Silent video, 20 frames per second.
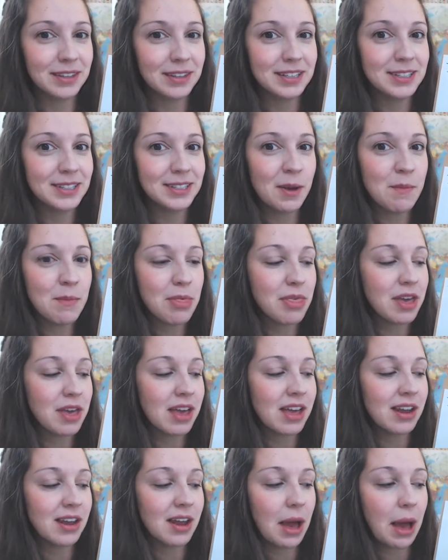
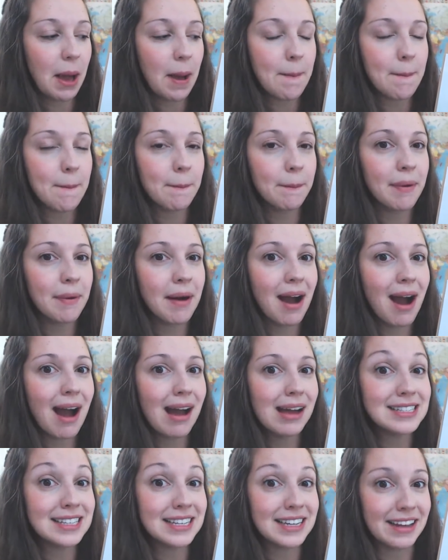something
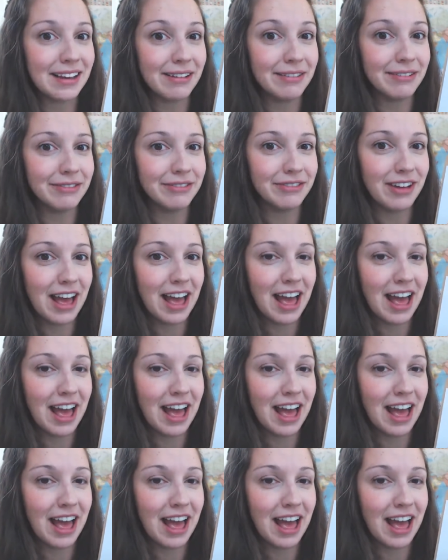positive